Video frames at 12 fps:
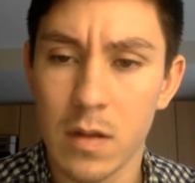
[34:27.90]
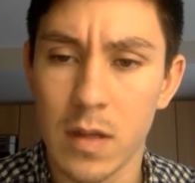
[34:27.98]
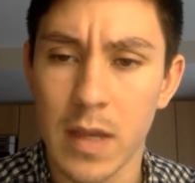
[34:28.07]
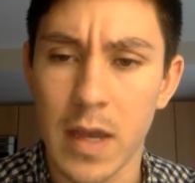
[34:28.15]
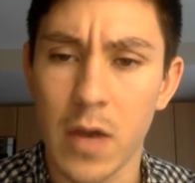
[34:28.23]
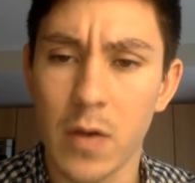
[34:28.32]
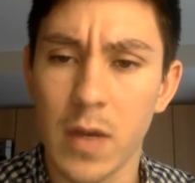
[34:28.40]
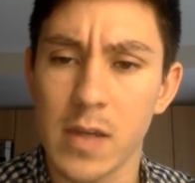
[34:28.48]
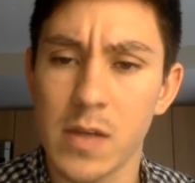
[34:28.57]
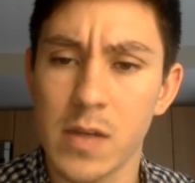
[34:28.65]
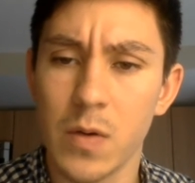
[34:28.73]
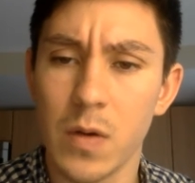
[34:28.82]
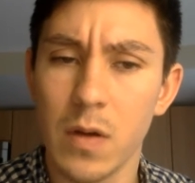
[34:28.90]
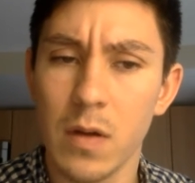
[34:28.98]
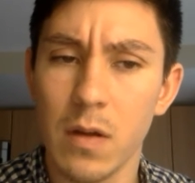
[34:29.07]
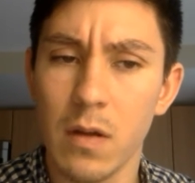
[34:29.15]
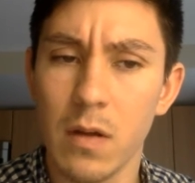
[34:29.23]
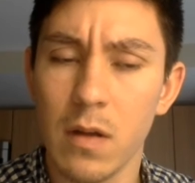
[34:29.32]
yeah, okay, so
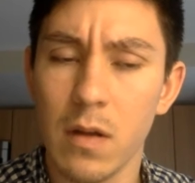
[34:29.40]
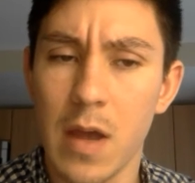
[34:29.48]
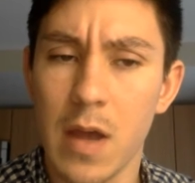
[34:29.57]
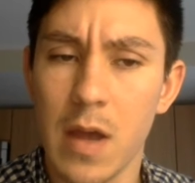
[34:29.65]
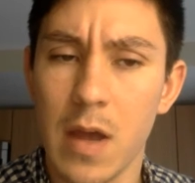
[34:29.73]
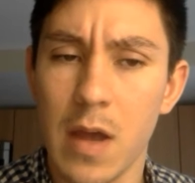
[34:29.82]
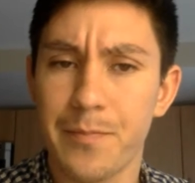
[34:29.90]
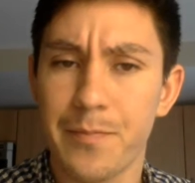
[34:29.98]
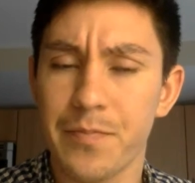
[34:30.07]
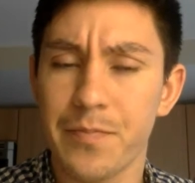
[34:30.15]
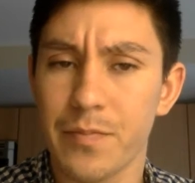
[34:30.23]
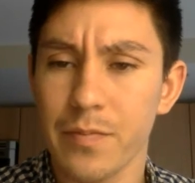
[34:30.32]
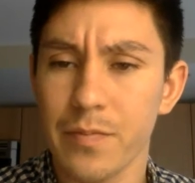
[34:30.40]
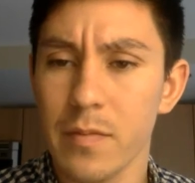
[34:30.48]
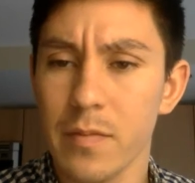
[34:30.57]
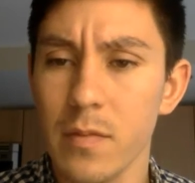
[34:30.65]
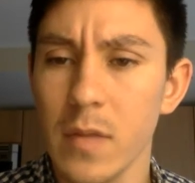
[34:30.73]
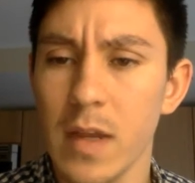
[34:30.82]
um,
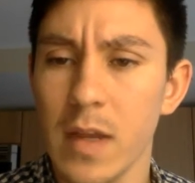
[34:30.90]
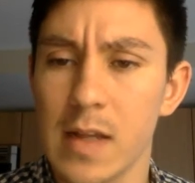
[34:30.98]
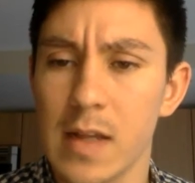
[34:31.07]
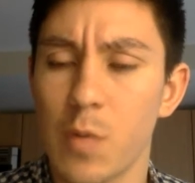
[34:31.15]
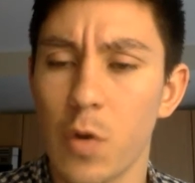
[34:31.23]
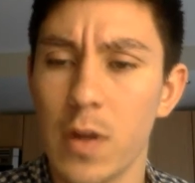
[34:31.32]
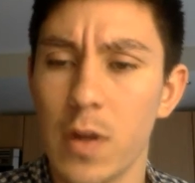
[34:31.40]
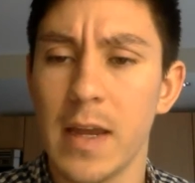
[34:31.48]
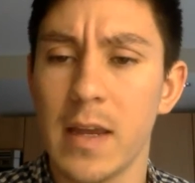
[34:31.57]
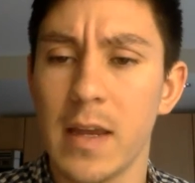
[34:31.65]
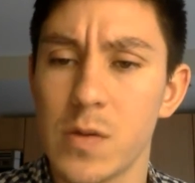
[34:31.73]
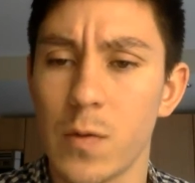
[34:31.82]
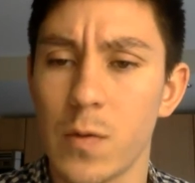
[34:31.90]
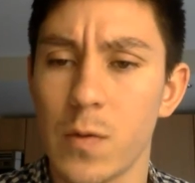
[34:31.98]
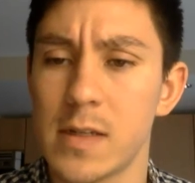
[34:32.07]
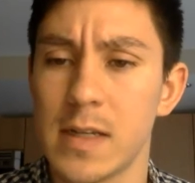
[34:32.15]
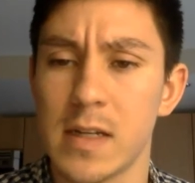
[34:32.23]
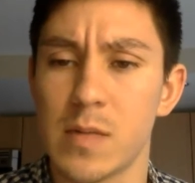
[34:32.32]
yeah, it's more like so. Ross
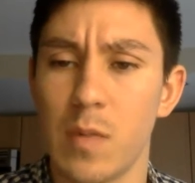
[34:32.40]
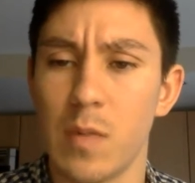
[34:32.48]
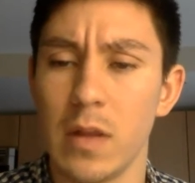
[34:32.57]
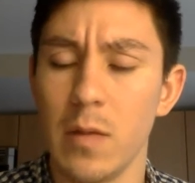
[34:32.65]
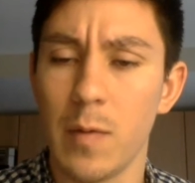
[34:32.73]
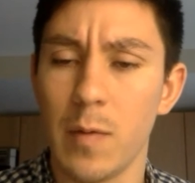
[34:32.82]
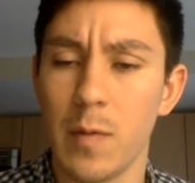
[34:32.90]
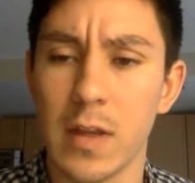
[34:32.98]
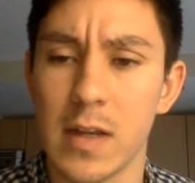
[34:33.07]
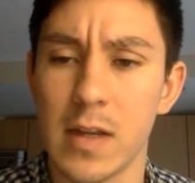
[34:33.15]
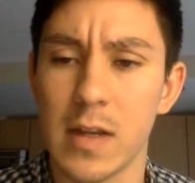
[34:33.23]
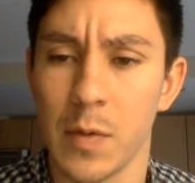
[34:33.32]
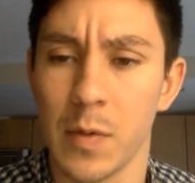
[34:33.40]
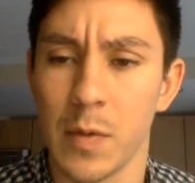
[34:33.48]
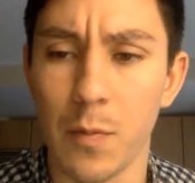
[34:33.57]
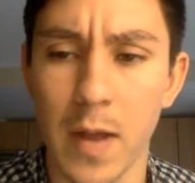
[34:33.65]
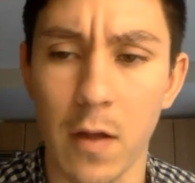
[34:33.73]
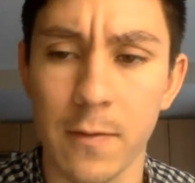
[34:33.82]
is saying that's a little bit more like the typical
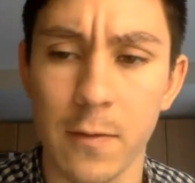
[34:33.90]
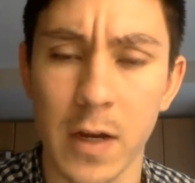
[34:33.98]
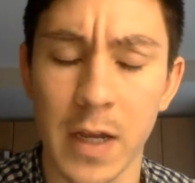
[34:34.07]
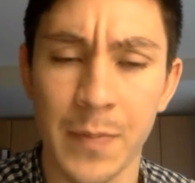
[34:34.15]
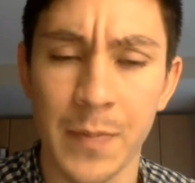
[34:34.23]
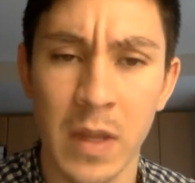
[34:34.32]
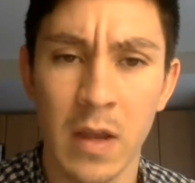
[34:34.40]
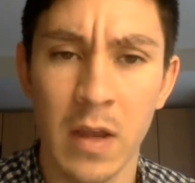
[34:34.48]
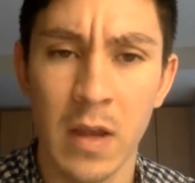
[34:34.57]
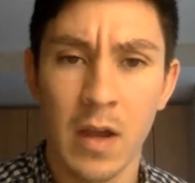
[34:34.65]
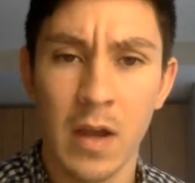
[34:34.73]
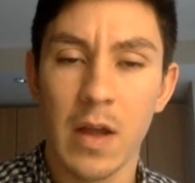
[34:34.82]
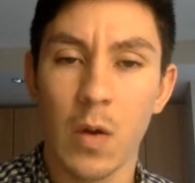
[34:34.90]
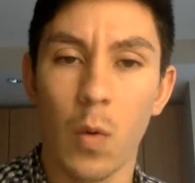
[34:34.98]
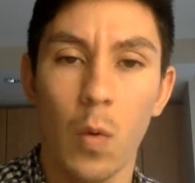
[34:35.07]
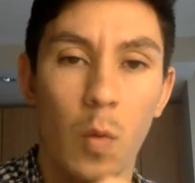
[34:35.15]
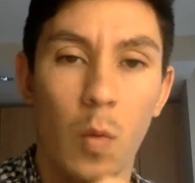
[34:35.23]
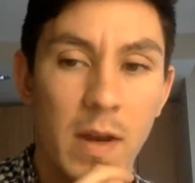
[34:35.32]
Belfry
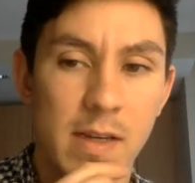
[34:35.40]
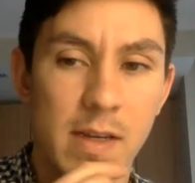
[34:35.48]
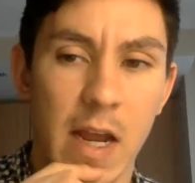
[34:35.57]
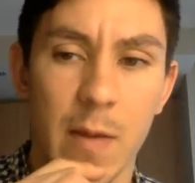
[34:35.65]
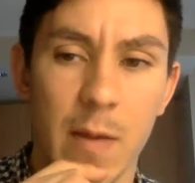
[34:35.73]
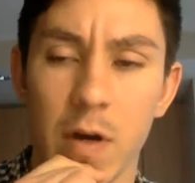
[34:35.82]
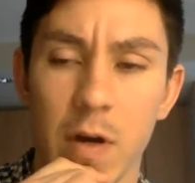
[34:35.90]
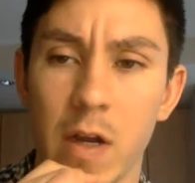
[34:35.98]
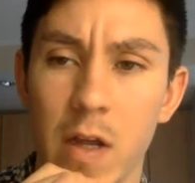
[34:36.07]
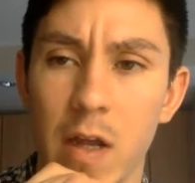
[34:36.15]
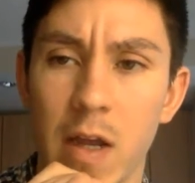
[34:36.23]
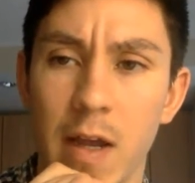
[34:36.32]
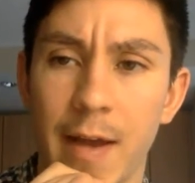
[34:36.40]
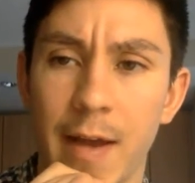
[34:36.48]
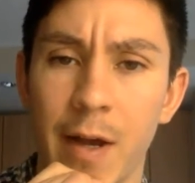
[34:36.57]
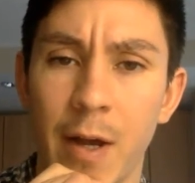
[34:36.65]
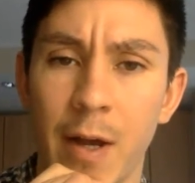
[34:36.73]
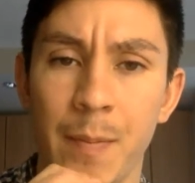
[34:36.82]
one timer.
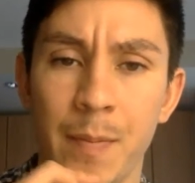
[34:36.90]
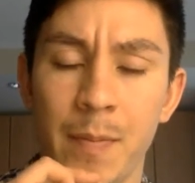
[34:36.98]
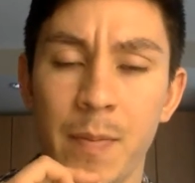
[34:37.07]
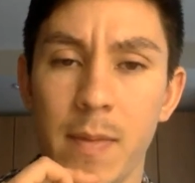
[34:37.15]
Um,